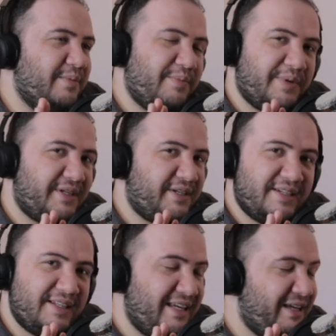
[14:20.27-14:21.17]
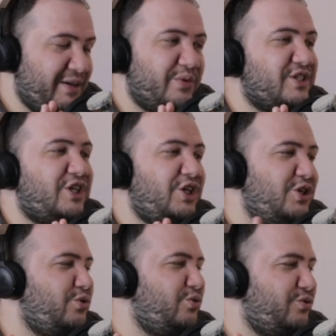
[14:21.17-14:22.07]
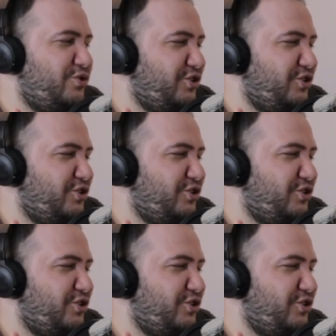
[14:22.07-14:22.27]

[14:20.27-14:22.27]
but it was huge.